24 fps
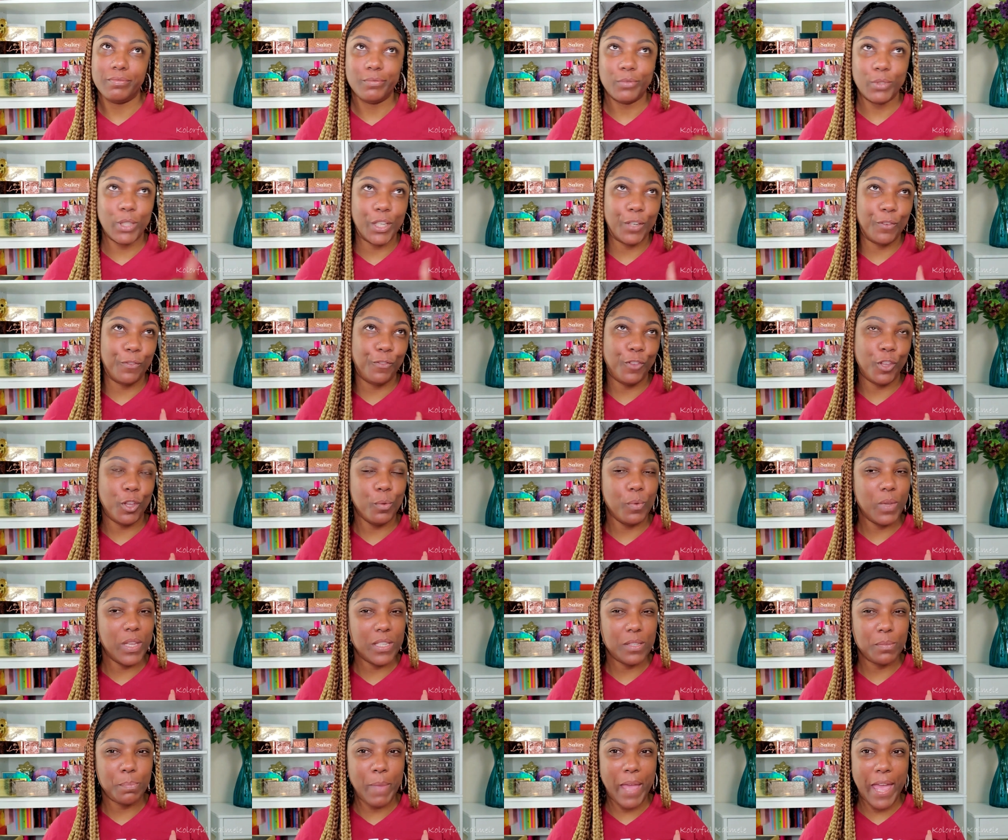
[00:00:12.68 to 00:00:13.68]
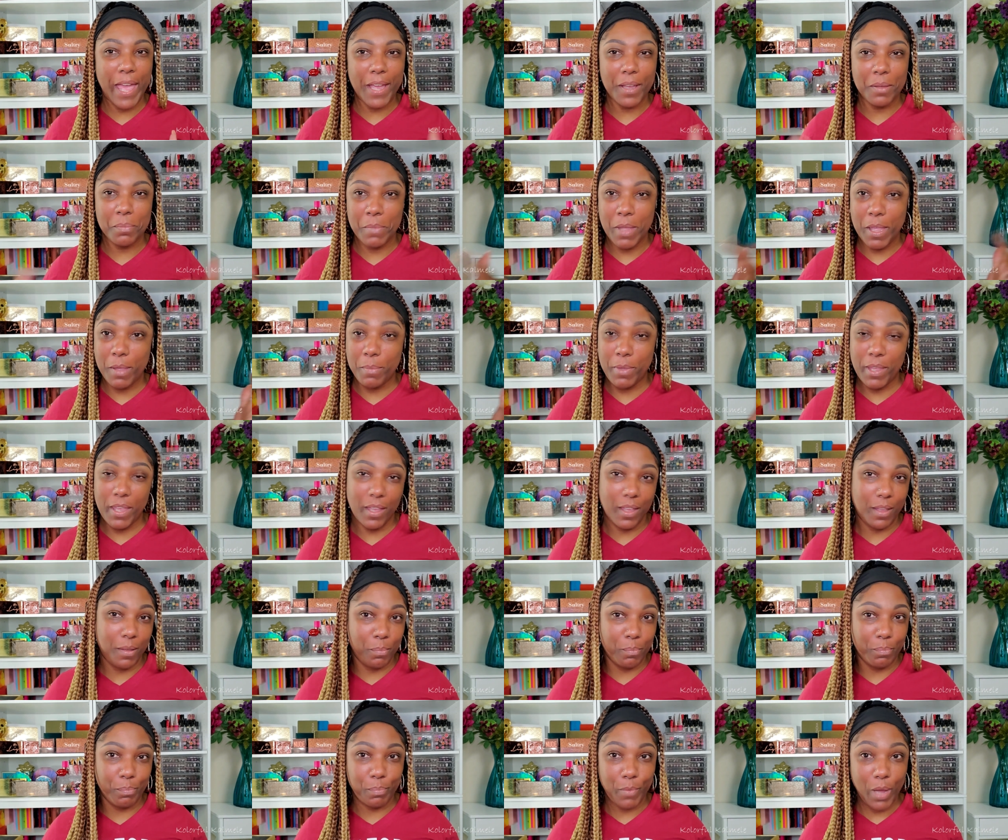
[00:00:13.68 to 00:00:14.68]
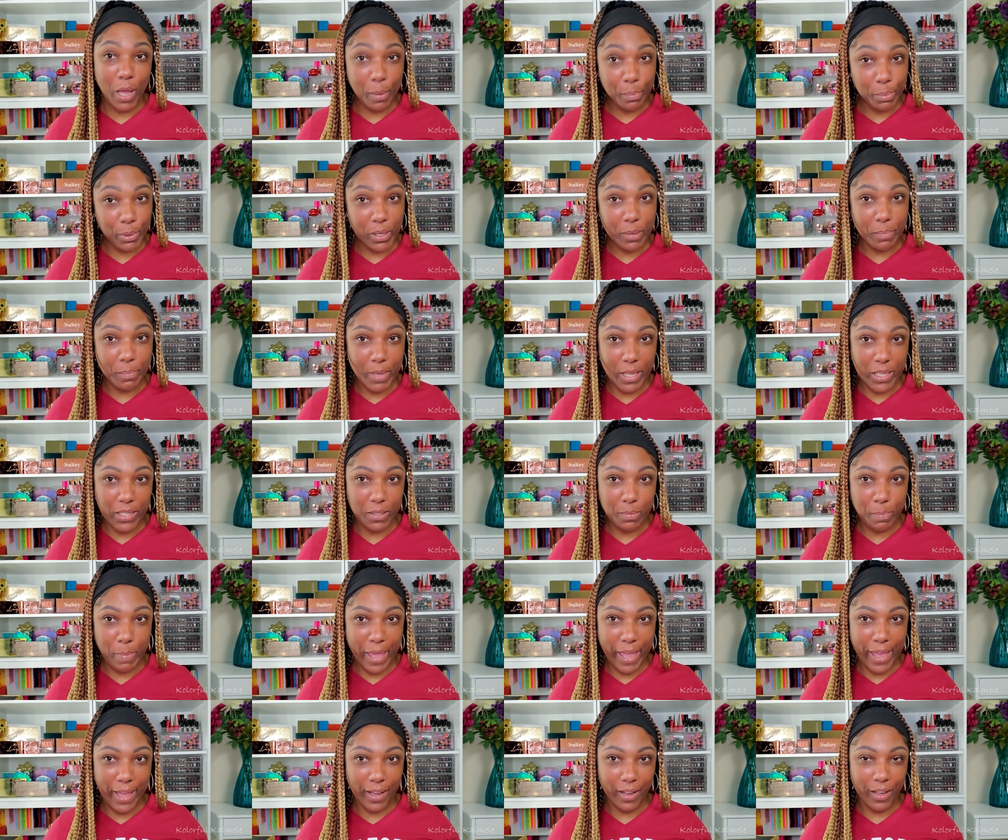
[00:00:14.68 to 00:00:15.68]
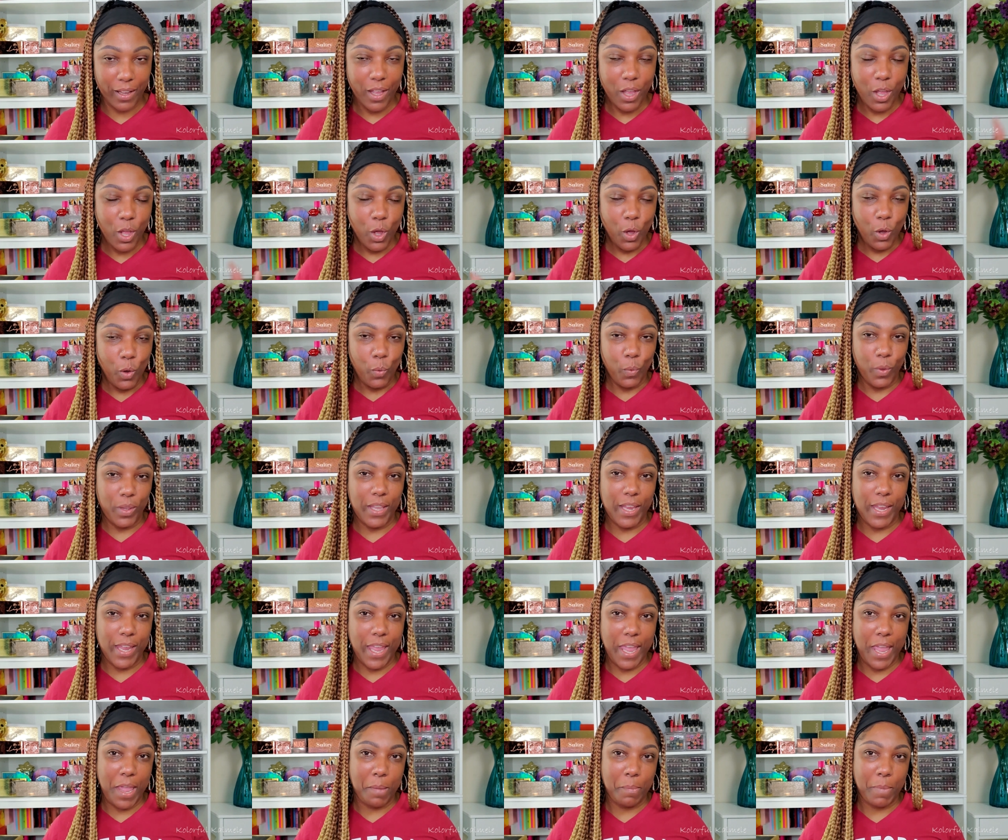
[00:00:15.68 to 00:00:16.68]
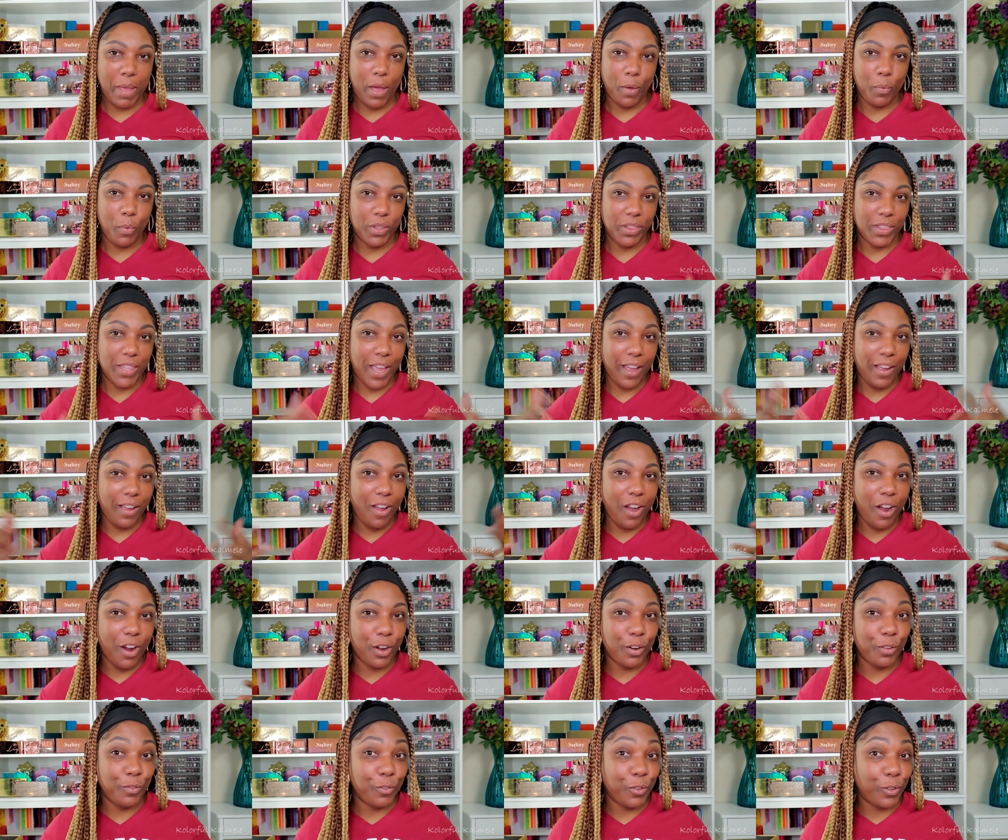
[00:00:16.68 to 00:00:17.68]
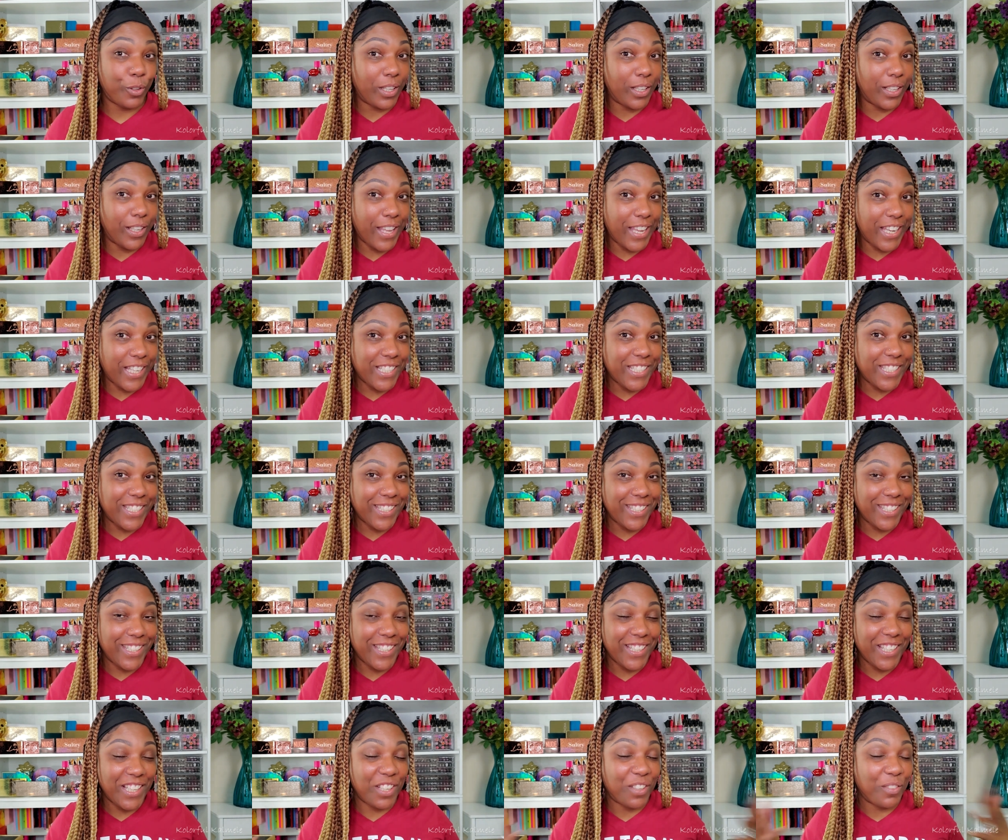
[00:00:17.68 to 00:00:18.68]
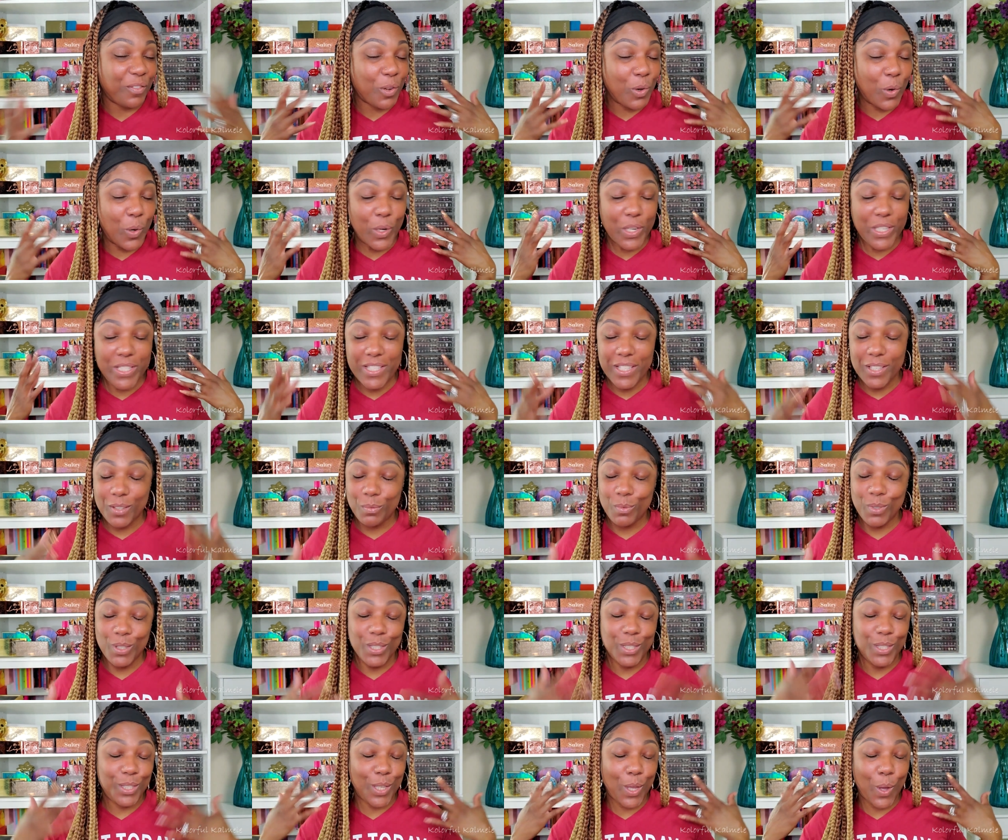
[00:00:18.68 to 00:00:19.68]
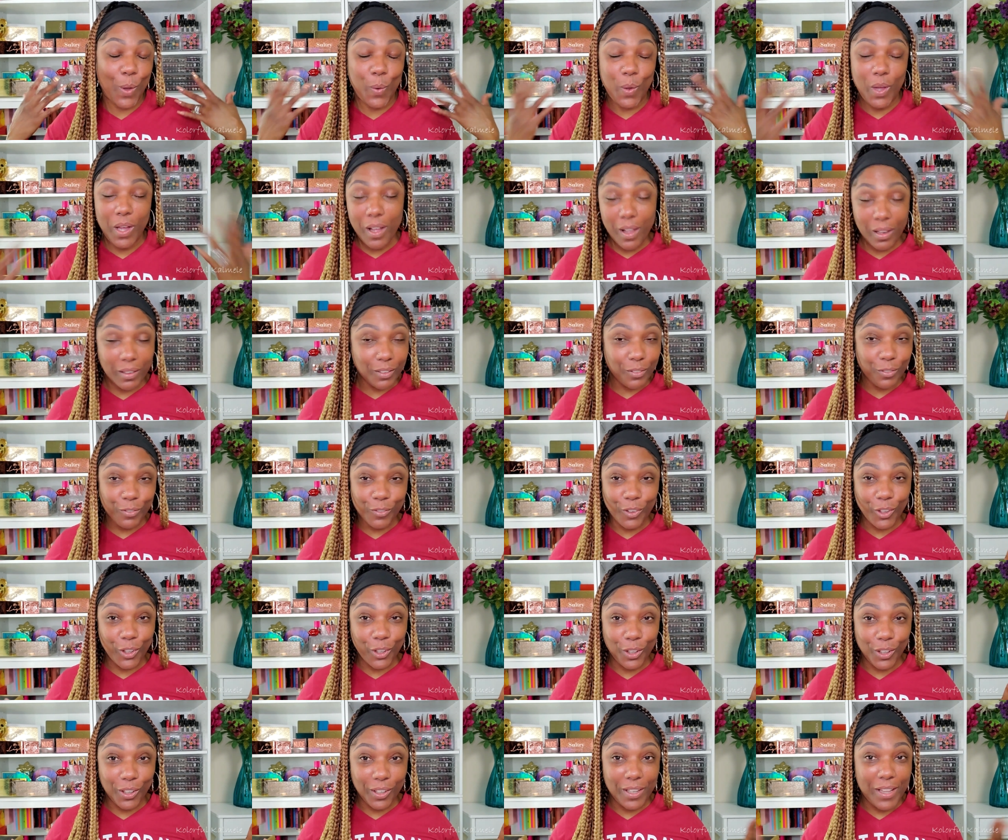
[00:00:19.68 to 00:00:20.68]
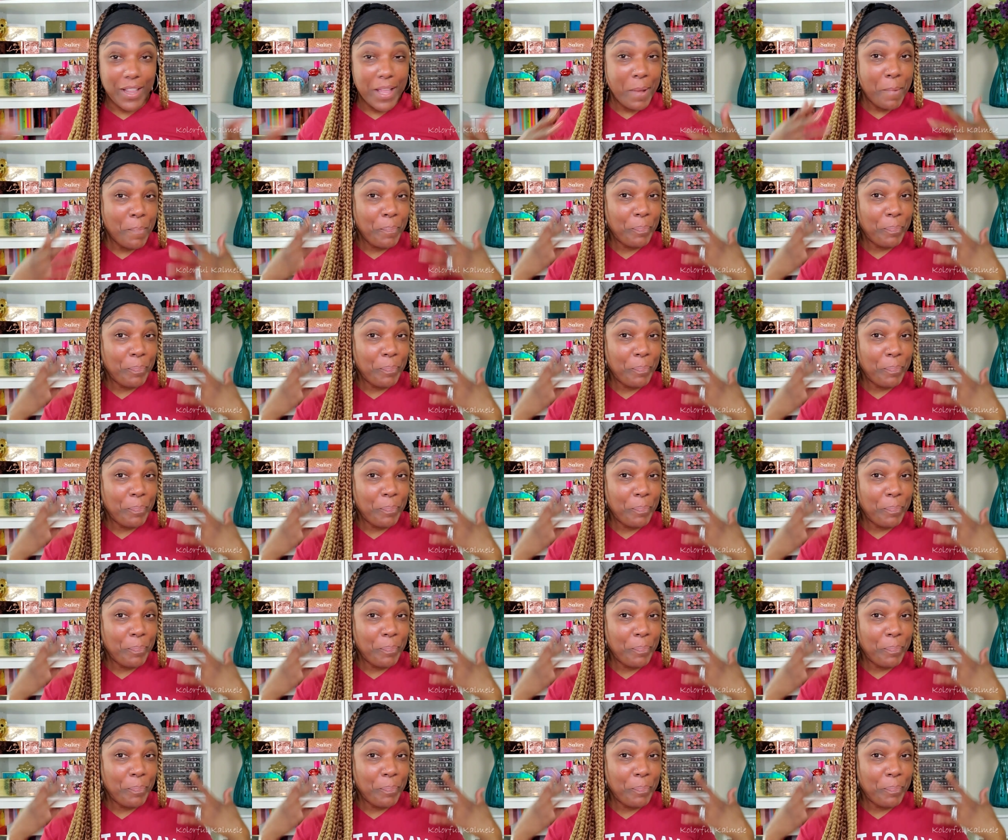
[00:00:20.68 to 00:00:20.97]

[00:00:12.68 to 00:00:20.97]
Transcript: a few weeks back, maybe a couple of months back, when they came out with that Carnival collection, and of course it was so colorful